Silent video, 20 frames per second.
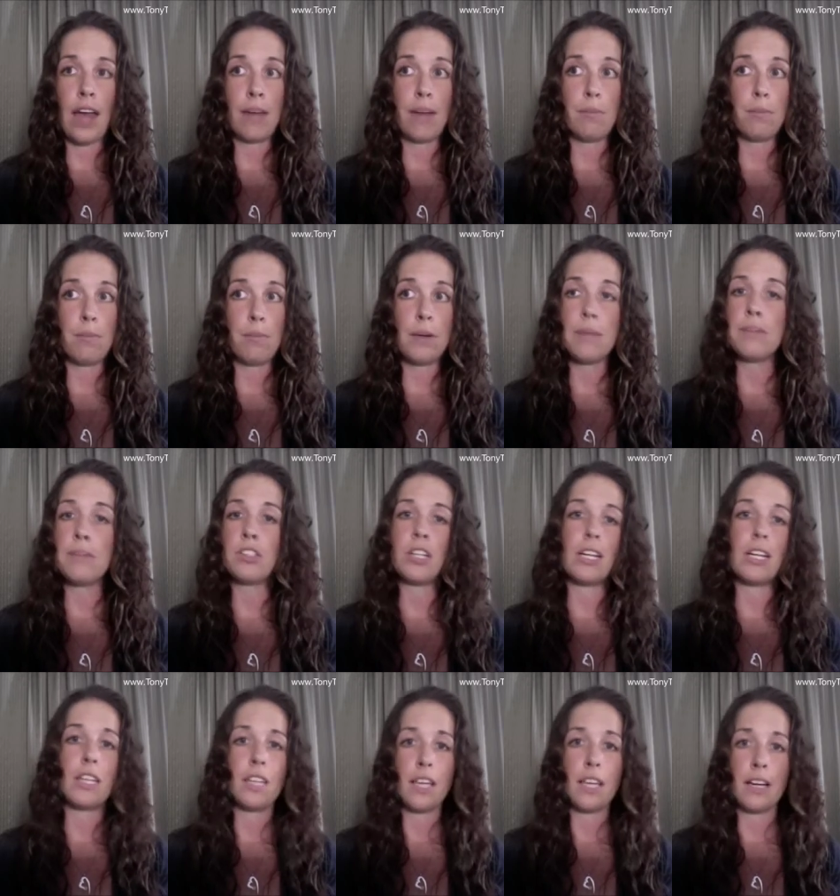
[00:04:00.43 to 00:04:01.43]
at pretty much
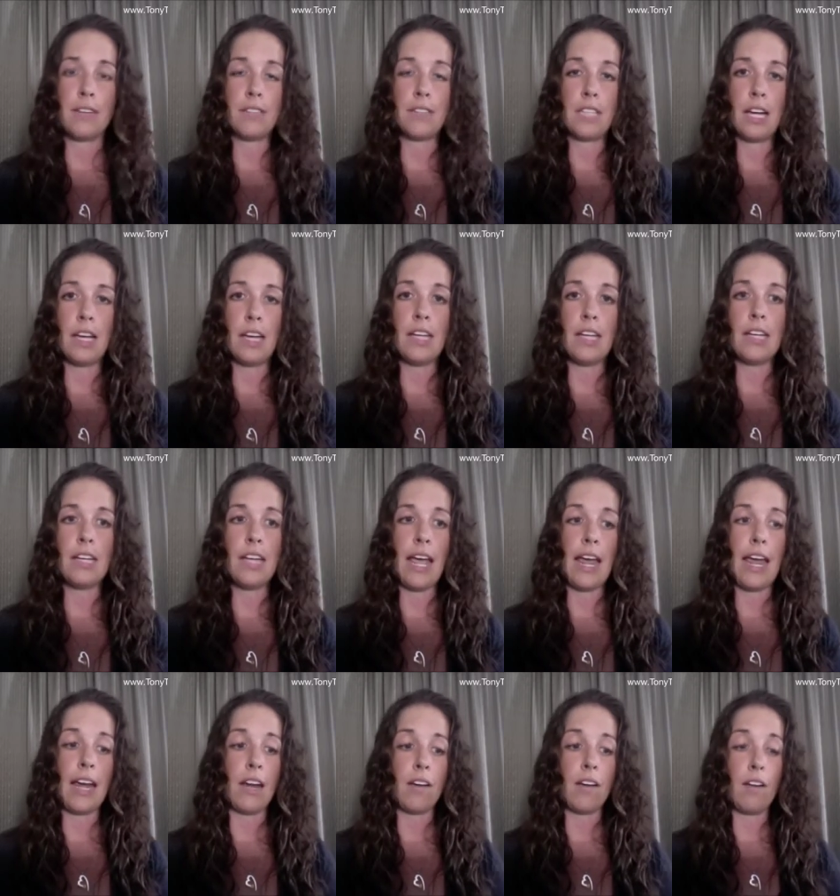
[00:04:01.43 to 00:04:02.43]
anything I've done,
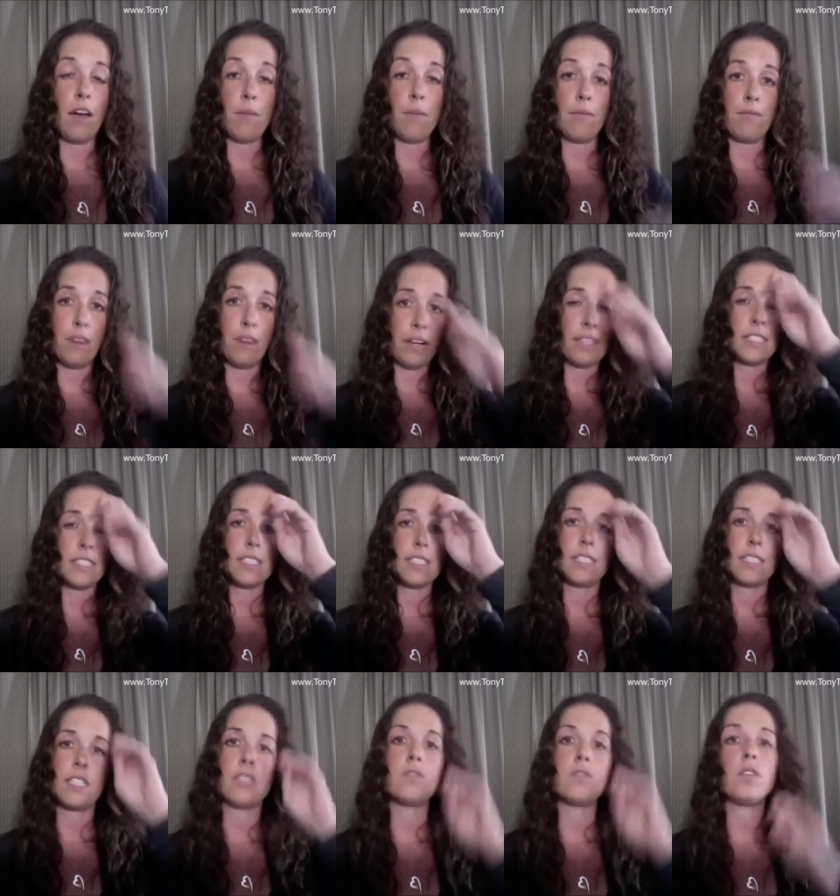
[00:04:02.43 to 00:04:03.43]
and I'm very
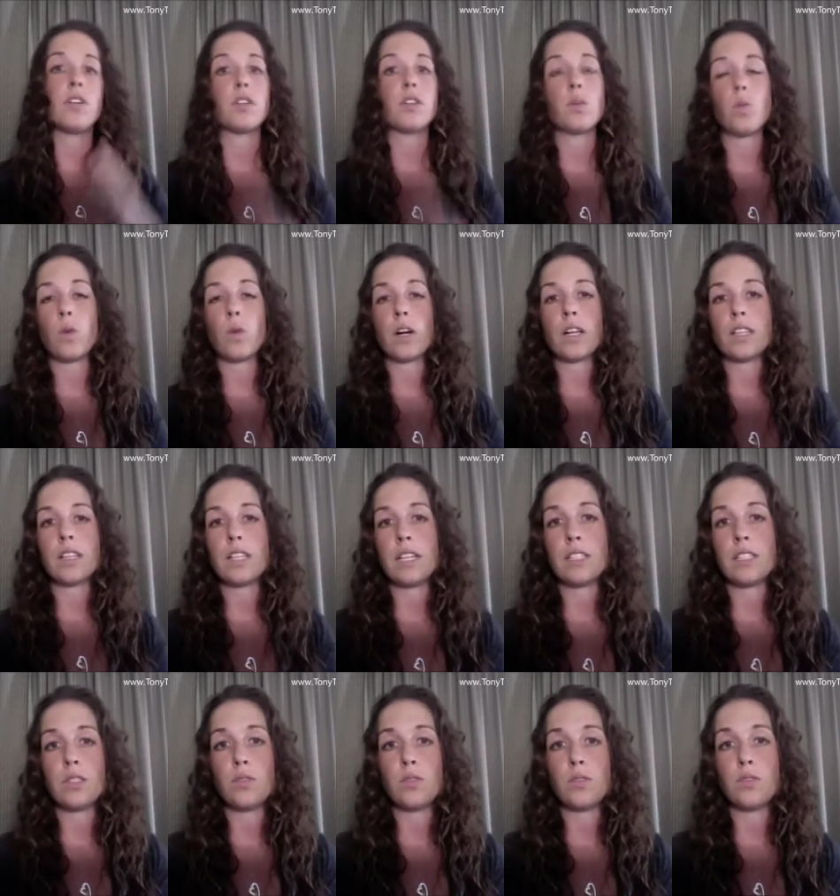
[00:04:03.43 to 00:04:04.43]
successful at the work that I
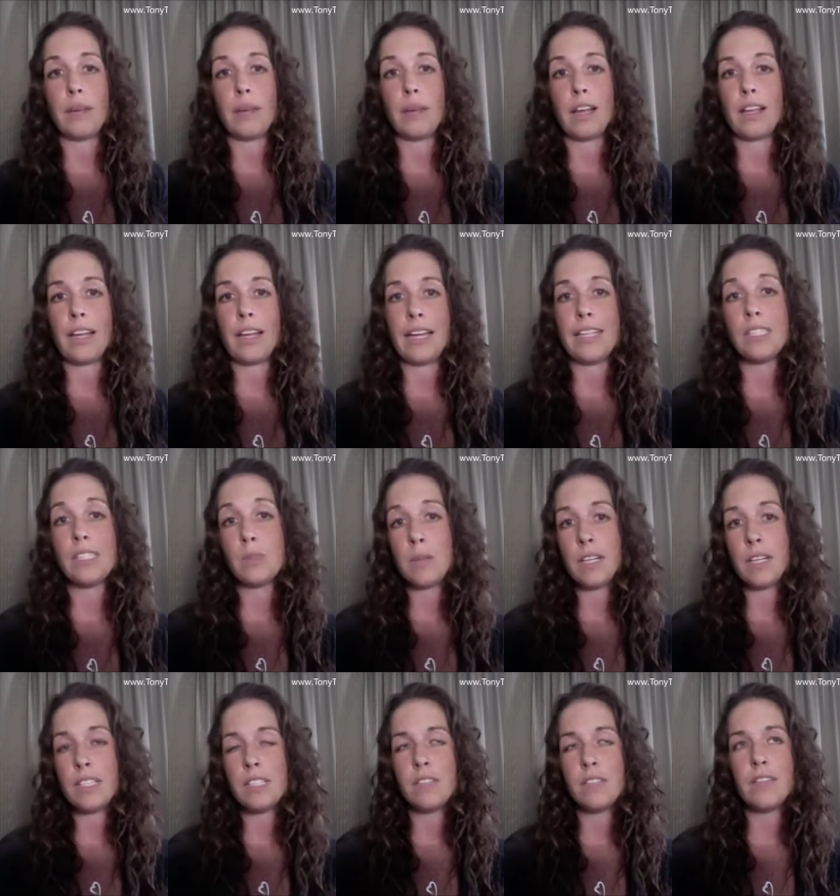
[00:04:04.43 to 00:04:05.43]
do for my clients
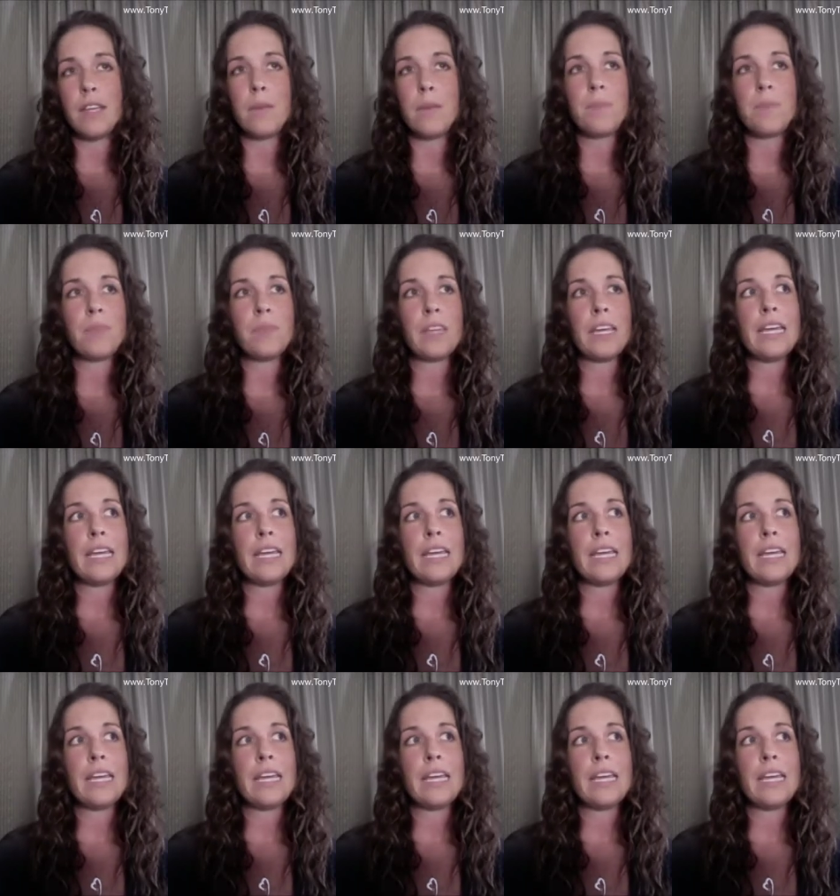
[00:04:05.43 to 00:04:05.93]
because of it,